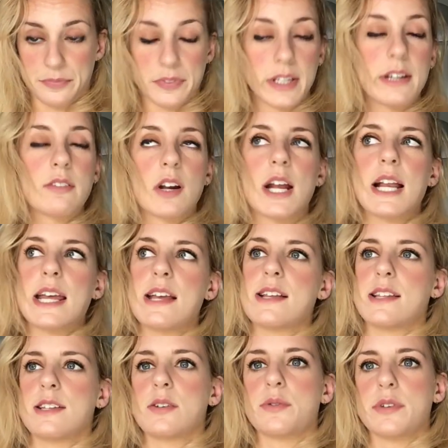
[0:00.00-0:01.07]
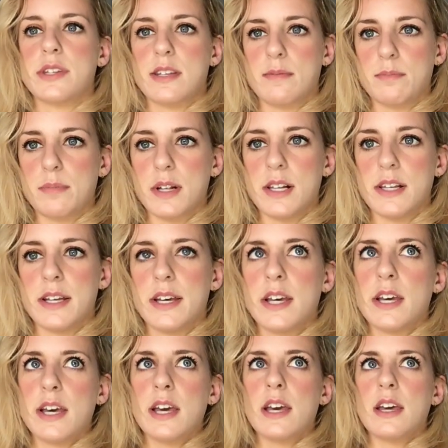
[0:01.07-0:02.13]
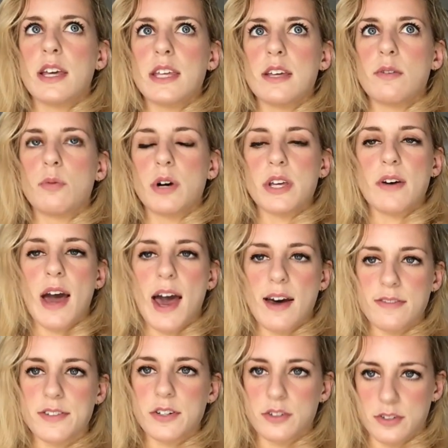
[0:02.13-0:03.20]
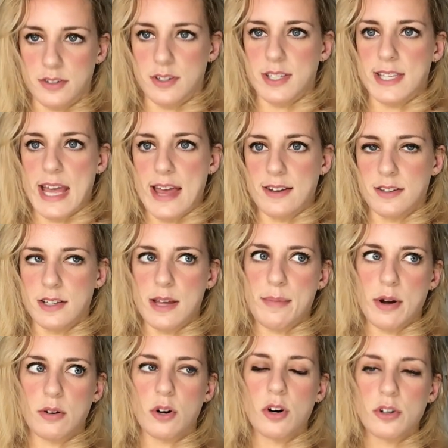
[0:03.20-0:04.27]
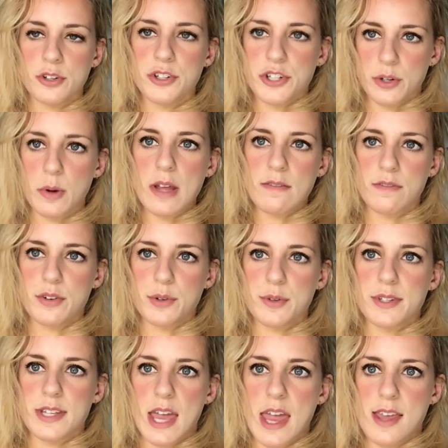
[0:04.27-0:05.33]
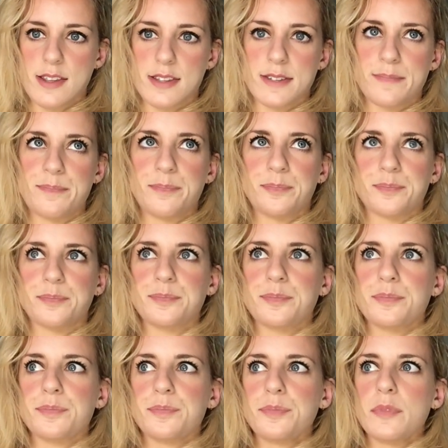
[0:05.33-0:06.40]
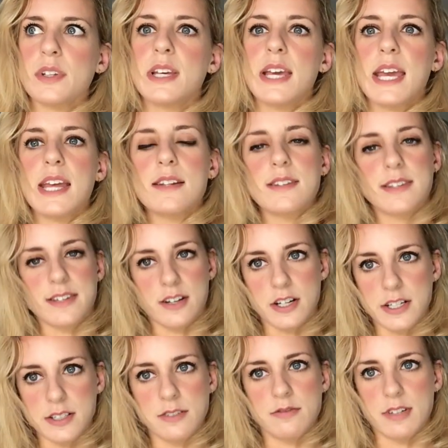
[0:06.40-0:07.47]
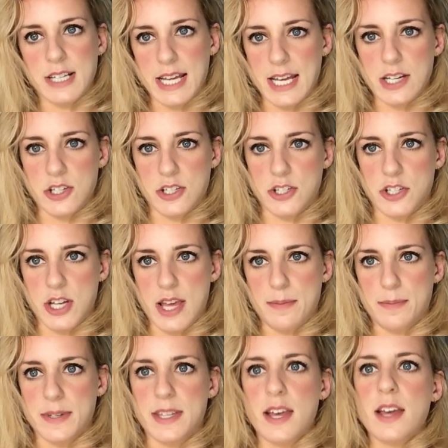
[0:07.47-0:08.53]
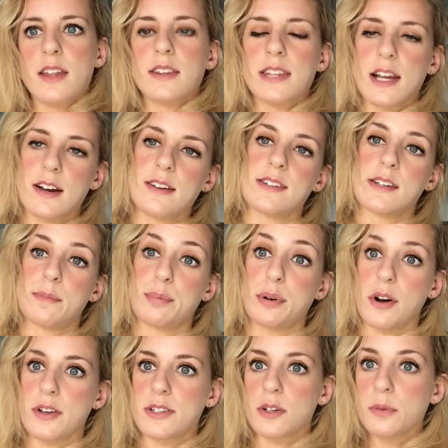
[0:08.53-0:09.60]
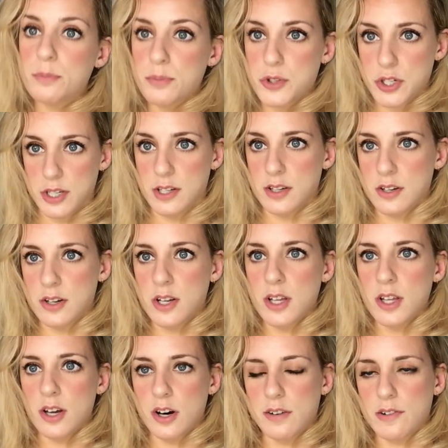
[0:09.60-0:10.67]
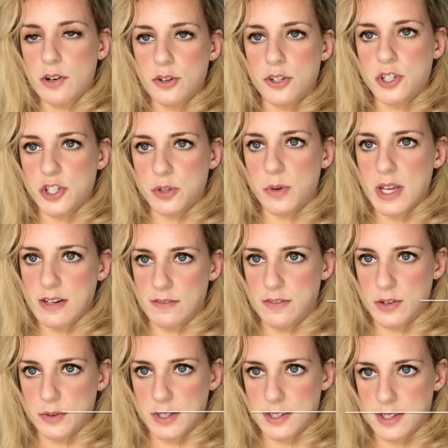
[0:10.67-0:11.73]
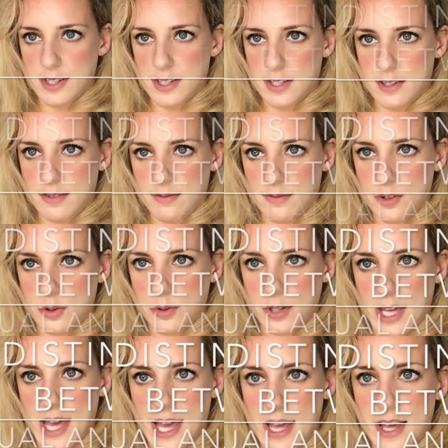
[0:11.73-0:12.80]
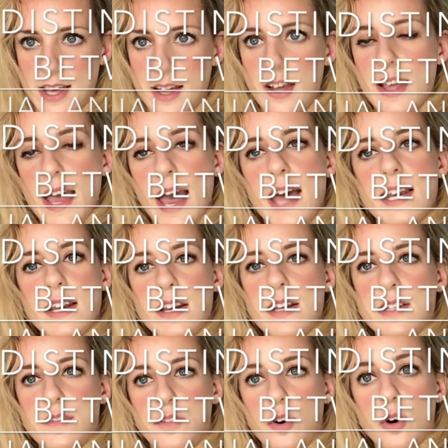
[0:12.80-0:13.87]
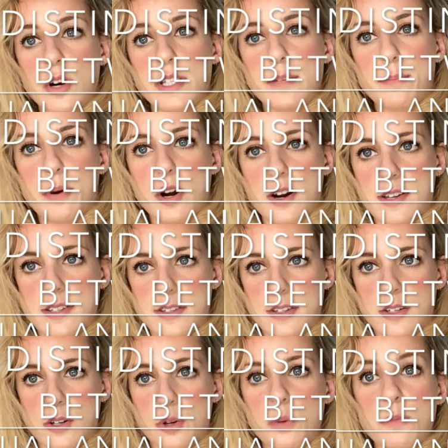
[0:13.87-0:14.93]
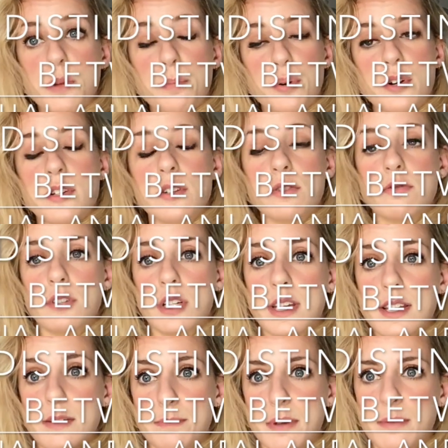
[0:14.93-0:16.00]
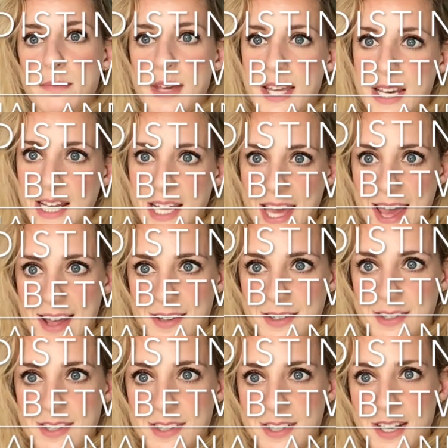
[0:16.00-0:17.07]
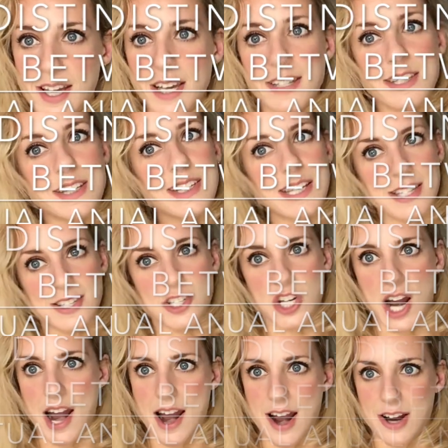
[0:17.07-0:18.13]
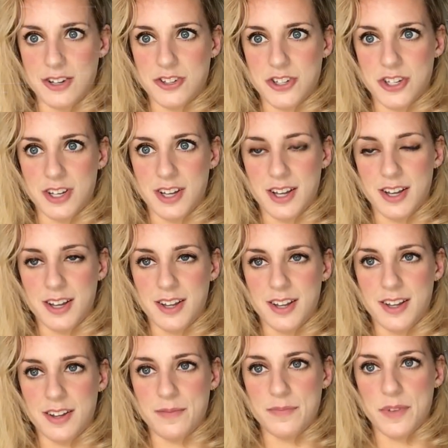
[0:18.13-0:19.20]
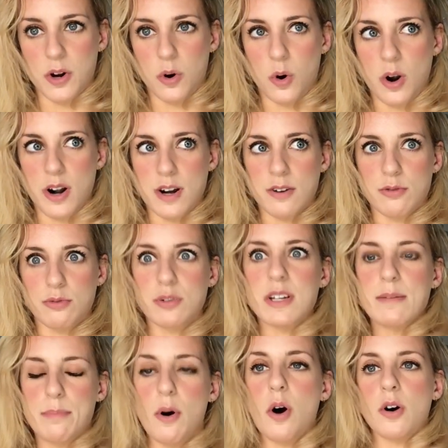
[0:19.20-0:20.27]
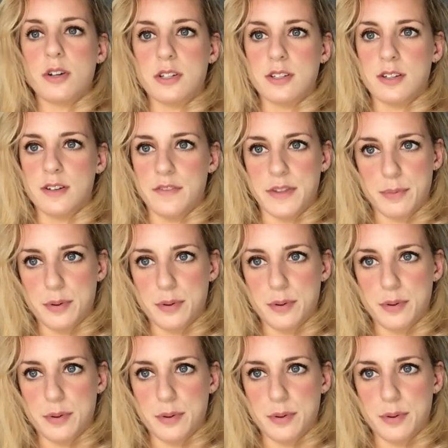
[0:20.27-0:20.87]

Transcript: It really is so simple. What you have to understand about undue influence is, in certain relationships, there is a presumption of undue influence, okay? And it is for the person whom the presumption is being made against to discharge or rebut the